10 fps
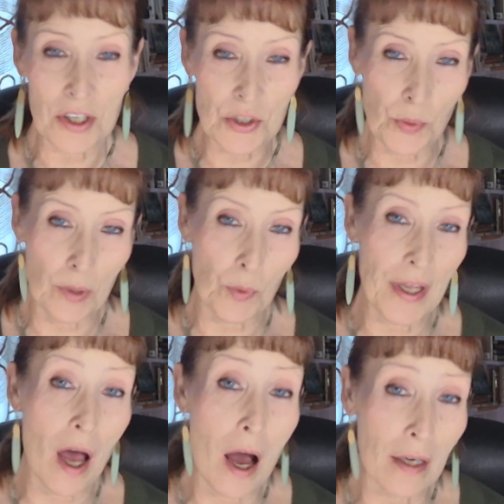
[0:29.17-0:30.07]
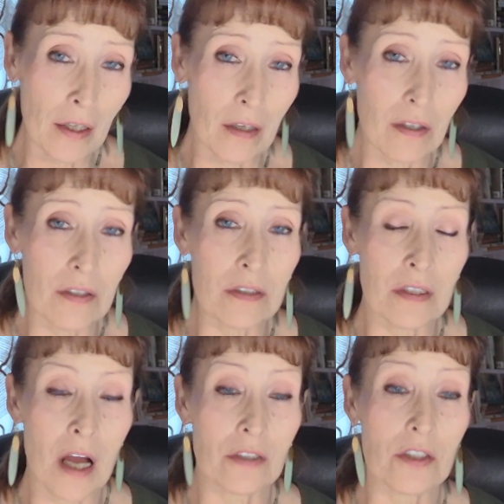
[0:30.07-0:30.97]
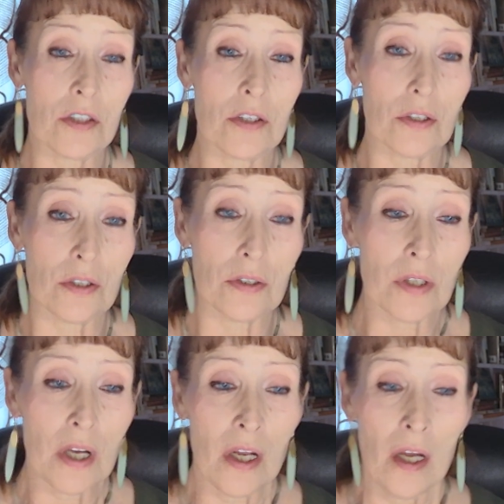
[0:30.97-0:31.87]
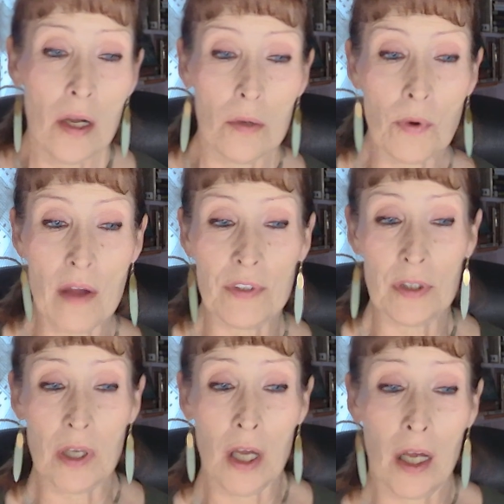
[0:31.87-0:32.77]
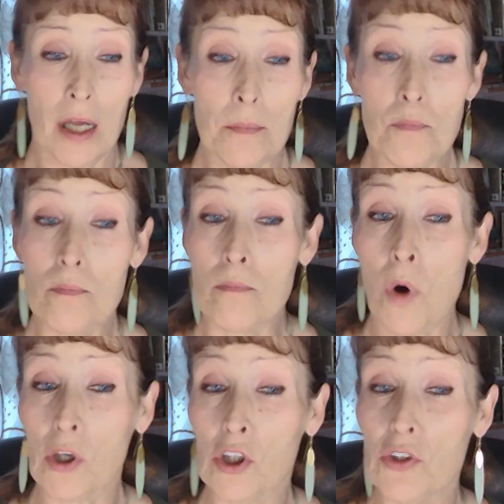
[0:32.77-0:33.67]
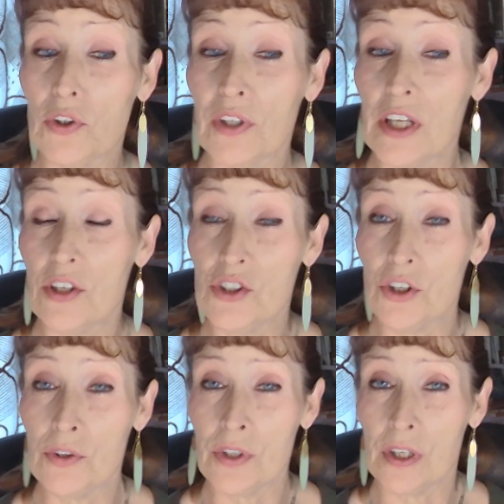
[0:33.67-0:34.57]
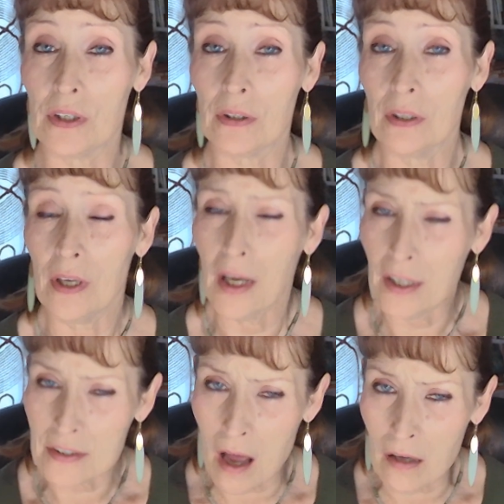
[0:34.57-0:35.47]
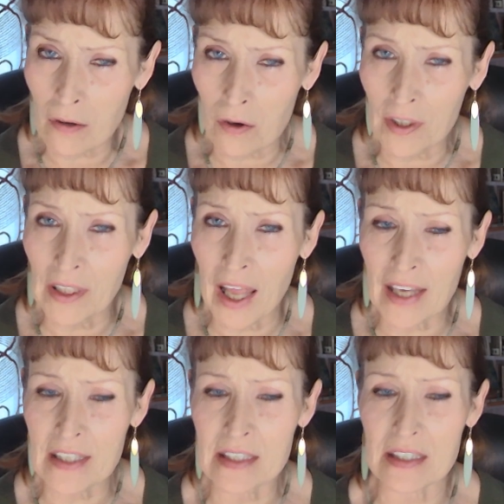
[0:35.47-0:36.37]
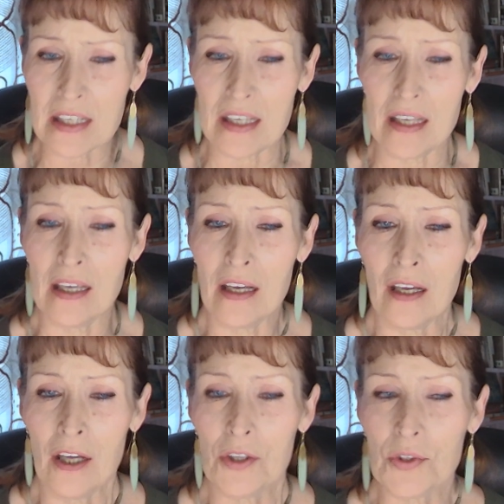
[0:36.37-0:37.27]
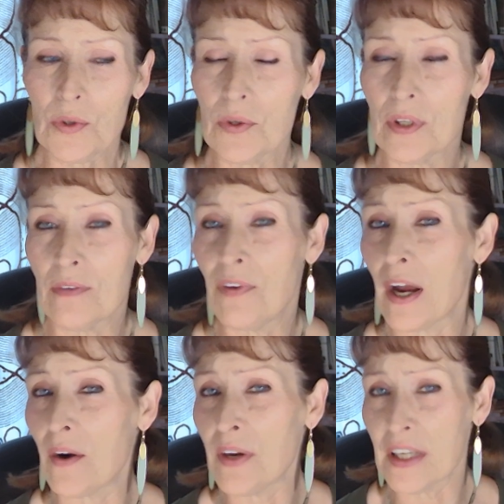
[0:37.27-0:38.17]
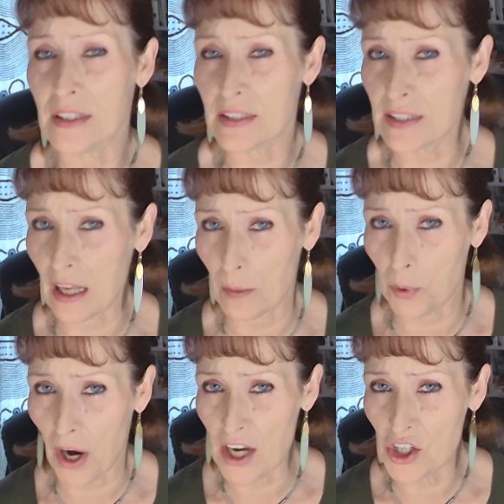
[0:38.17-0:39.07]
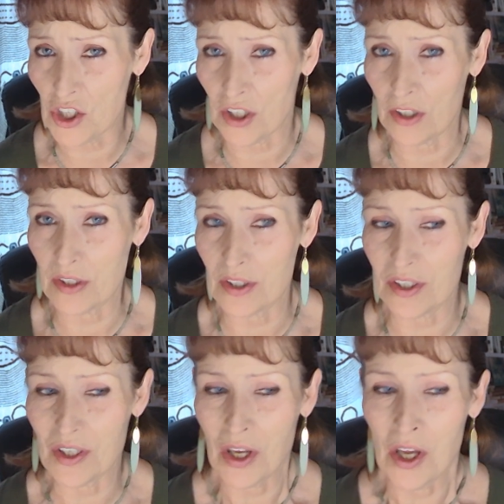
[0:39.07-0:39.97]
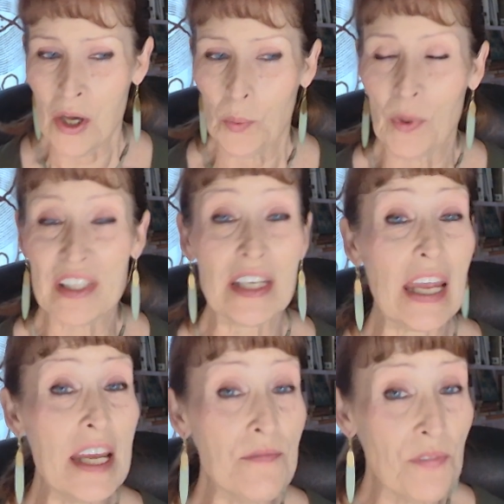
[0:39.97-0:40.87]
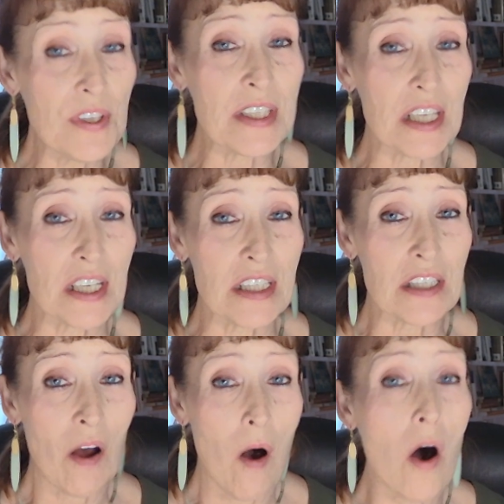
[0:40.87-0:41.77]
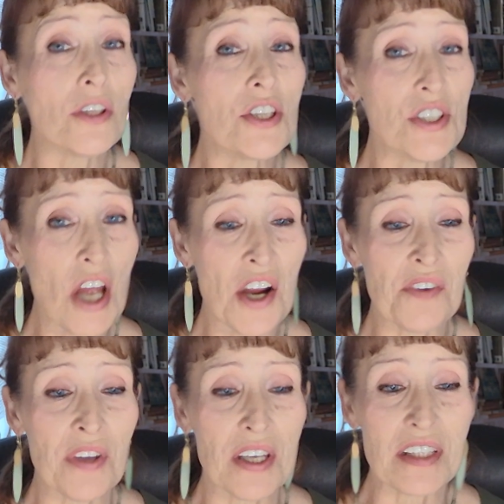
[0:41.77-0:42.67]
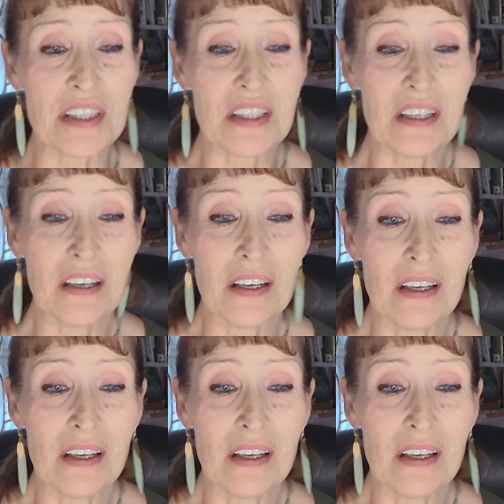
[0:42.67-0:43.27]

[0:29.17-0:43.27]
You know, this week we honor Dr. Reverend Martin Luther King Jr. and his ongoing legacy through the various celebrations with an emphasis on service.